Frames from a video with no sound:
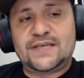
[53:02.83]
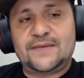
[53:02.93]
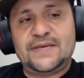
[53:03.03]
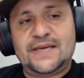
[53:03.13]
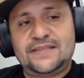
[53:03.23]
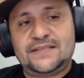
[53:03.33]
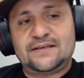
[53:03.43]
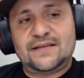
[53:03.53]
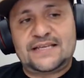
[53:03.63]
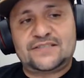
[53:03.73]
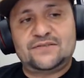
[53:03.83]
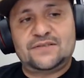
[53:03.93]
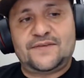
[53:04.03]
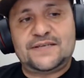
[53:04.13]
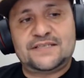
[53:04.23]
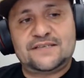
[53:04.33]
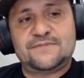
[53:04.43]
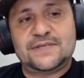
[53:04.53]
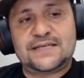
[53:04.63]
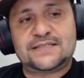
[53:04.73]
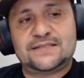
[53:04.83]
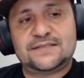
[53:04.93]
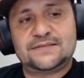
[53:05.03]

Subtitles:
I mean, I think their last two devices have been excellent.